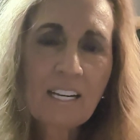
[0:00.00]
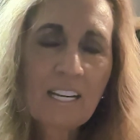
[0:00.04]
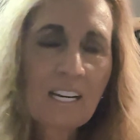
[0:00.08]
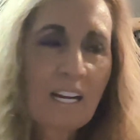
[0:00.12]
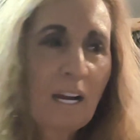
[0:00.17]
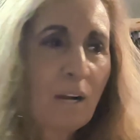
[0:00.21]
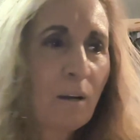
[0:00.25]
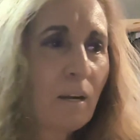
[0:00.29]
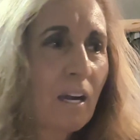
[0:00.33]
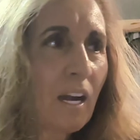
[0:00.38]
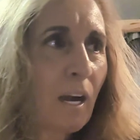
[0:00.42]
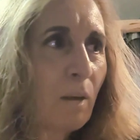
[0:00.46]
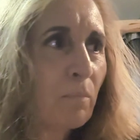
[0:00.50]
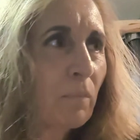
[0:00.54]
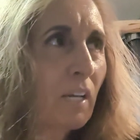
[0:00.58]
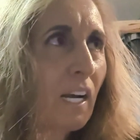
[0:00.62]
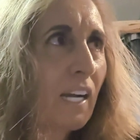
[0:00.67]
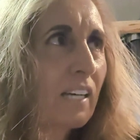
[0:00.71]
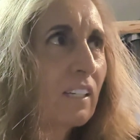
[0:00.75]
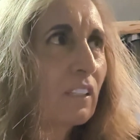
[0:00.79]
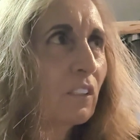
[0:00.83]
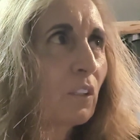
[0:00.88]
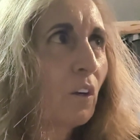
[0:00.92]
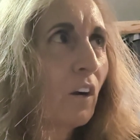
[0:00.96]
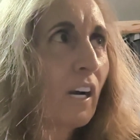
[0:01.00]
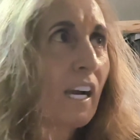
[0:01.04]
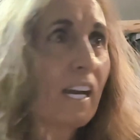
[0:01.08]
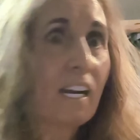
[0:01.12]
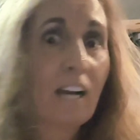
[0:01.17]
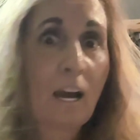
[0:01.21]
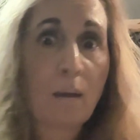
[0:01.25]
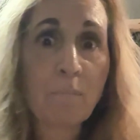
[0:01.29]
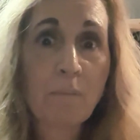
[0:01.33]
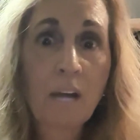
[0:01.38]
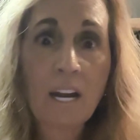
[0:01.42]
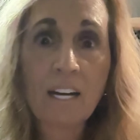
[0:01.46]
And I, I'm like, Lord,
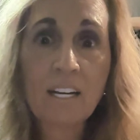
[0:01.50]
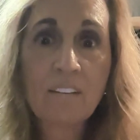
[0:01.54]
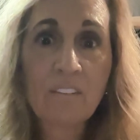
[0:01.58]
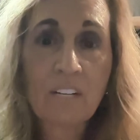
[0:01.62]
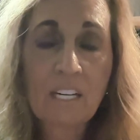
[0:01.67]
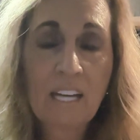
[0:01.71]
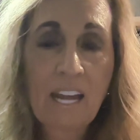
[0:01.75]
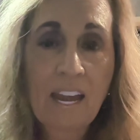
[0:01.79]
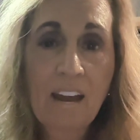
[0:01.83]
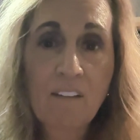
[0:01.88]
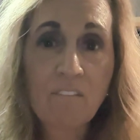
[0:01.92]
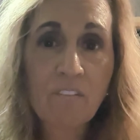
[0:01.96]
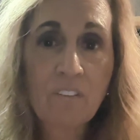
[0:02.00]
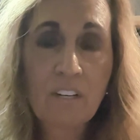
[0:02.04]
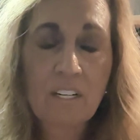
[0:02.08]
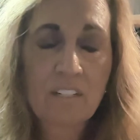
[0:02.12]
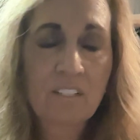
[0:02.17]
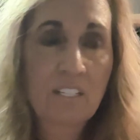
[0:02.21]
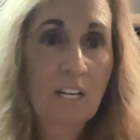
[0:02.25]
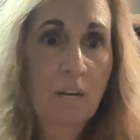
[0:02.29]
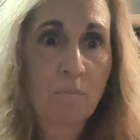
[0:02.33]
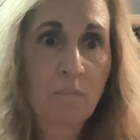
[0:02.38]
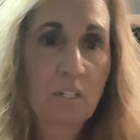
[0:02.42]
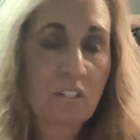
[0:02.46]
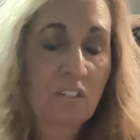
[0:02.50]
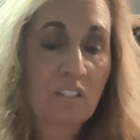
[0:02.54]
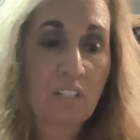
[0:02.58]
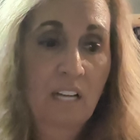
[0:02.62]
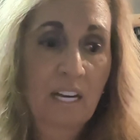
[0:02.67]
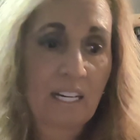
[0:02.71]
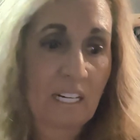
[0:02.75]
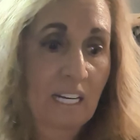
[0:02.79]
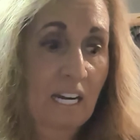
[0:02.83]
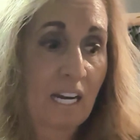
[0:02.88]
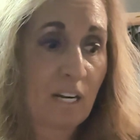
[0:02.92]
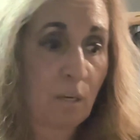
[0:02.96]
and I'm not even envious. I'm just
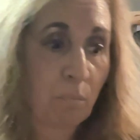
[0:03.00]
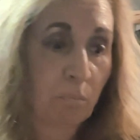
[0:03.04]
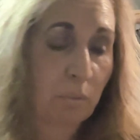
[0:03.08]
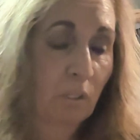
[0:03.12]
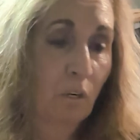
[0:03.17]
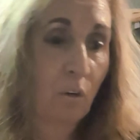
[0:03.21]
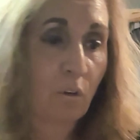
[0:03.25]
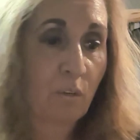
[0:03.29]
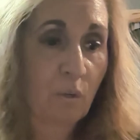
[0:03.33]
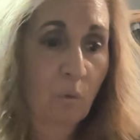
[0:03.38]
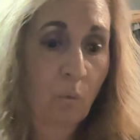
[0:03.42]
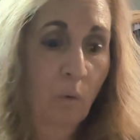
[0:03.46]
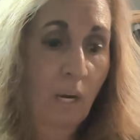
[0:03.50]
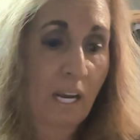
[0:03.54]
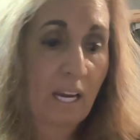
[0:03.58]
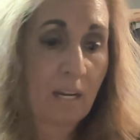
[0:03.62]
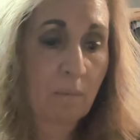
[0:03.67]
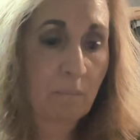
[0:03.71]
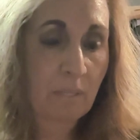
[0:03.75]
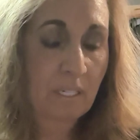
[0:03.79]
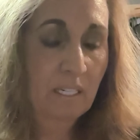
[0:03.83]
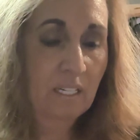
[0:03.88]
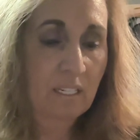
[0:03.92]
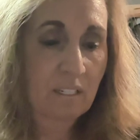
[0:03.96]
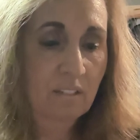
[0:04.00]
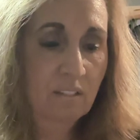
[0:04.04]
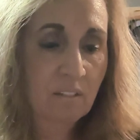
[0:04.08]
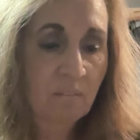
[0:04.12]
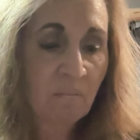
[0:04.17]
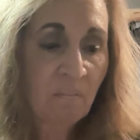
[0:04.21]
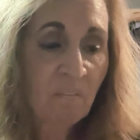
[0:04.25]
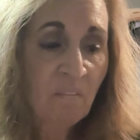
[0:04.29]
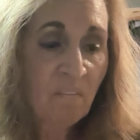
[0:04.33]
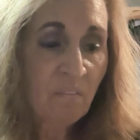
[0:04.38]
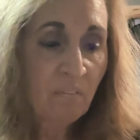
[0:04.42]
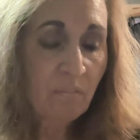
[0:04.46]
like kind of blown away
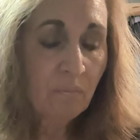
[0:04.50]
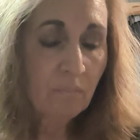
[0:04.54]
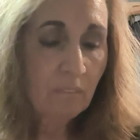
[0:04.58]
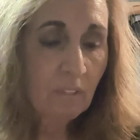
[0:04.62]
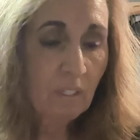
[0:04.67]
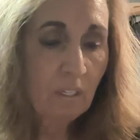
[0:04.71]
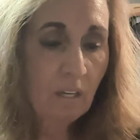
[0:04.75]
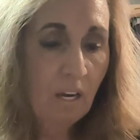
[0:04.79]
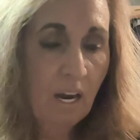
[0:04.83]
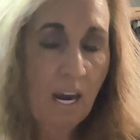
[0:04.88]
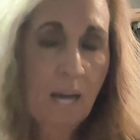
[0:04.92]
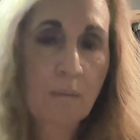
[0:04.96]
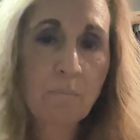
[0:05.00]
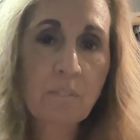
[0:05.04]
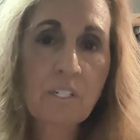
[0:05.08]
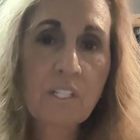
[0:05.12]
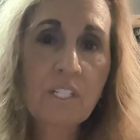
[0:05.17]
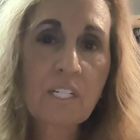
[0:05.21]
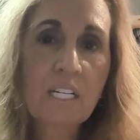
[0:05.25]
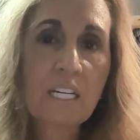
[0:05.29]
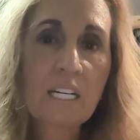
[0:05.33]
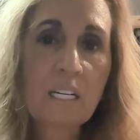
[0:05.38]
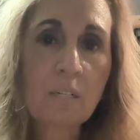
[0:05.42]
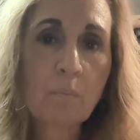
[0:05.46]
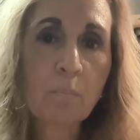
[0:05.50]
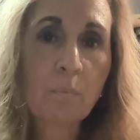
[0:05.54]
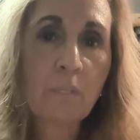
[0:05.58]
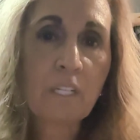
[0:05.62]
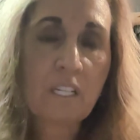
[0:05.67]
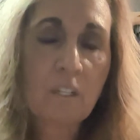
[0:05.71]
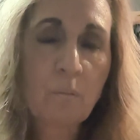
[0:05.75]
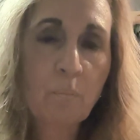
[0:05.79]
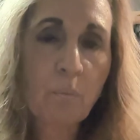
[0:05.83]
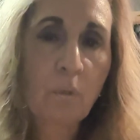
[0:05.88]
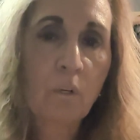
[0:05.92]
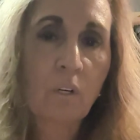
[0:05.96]
because I'm seeing
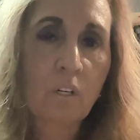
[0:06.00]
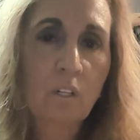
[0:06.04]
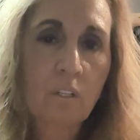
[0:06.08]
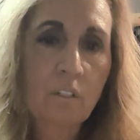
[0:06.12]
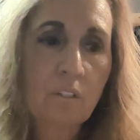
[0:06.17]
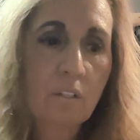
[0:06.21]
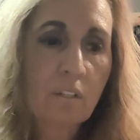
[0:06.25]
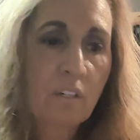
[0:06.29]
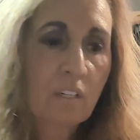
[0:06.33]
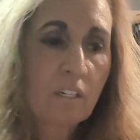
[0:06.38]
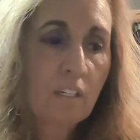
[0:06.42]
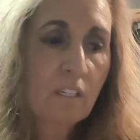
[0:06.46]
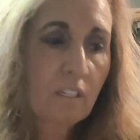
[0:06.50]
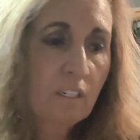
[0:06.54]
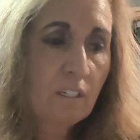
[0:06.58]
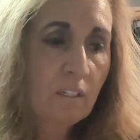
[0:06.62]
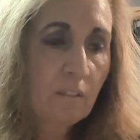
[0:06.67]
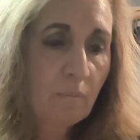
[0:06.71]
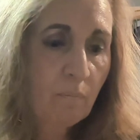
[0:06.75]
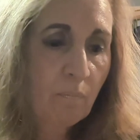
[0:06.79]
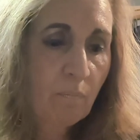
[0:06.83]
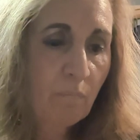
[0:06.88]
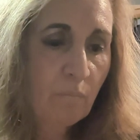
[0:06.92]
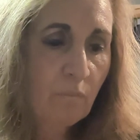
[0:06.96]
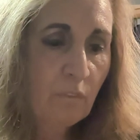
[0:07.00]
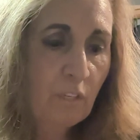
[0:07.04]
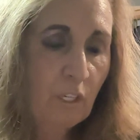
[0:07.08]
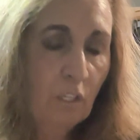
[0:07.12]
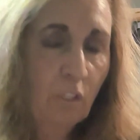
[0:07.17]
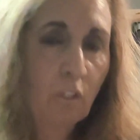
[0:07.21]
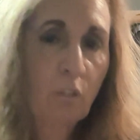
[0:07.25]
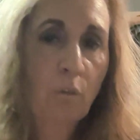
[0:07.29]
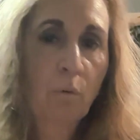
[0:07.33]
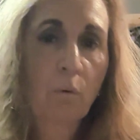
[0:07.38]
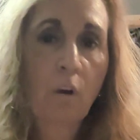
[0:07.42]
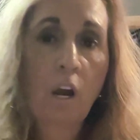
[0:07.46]
people,
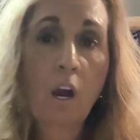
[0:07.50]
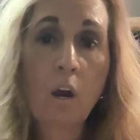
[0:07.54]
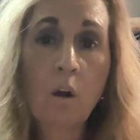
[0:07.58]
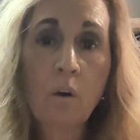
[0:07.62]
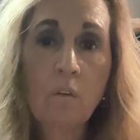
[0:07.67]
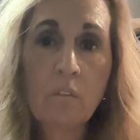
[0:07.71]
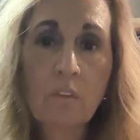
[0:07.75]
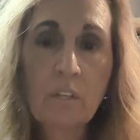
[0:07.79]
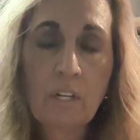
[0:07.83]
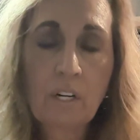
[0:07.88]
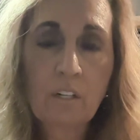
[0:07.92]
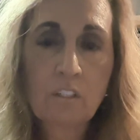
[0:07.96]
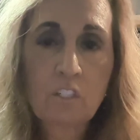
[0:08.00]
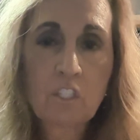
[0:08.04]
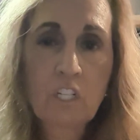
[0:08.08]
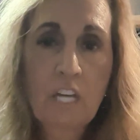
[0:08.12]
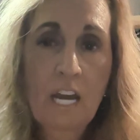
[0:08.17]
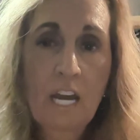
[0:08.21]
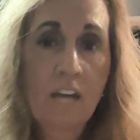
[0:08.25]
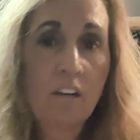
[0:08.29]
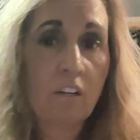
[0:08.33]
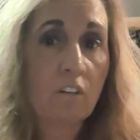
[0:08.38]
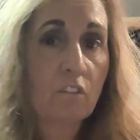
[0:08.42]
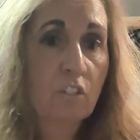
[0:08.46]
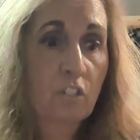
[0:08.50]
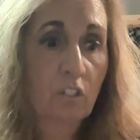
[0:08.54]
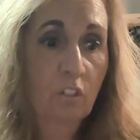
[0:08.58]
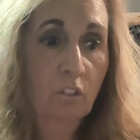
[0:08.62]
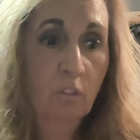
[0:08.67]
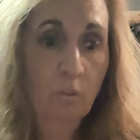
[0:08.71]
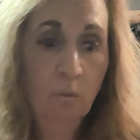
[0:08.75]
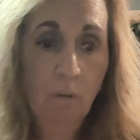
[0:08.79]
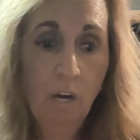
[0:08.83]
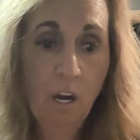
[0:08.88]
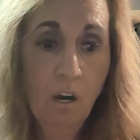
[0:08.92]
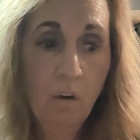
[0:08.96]
their grow, their channels are
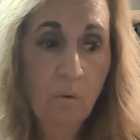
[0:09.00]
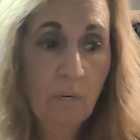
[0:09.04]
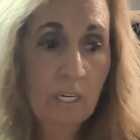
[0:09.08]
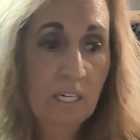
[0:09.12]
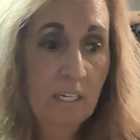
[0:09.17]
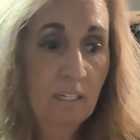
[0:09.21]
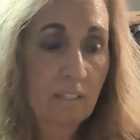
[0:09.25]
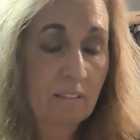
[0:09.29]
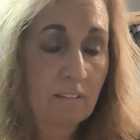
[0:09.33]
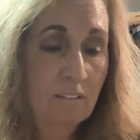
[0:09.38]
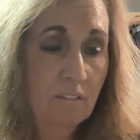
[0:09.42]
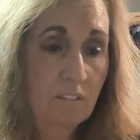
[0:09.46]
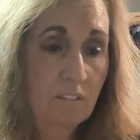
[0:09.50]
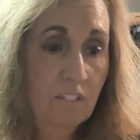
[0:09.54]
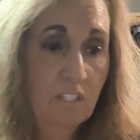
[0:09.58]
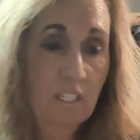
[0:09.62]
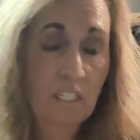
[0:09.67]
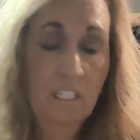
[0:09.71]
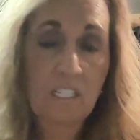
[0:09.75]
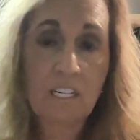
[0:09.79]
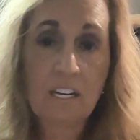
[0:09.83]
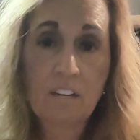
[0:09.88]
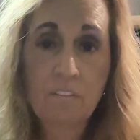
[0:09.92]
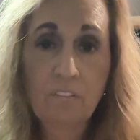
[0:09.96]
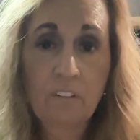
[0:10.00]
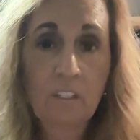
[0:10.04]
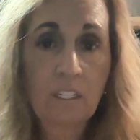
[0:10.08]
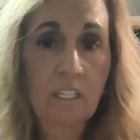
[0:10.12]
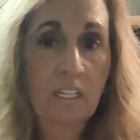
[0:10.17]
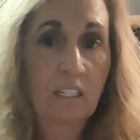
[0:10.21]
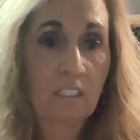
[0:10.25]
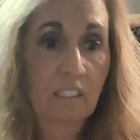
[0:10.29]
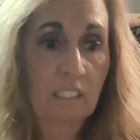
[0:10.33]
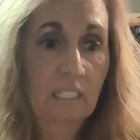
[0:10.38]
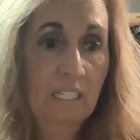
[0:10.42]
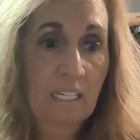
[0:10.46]
growing
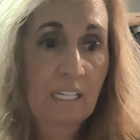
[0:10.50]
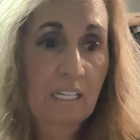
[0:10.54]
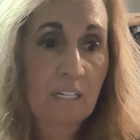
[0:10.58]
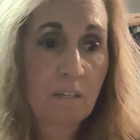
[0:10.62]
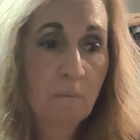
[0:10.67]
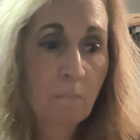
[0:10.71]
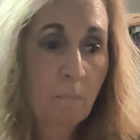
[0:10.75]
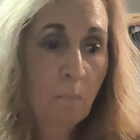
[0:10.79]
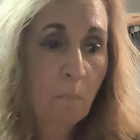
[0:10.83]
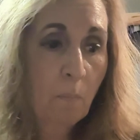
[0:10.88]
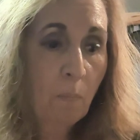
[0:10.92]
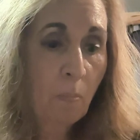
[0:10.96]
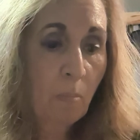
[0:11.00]
significantly,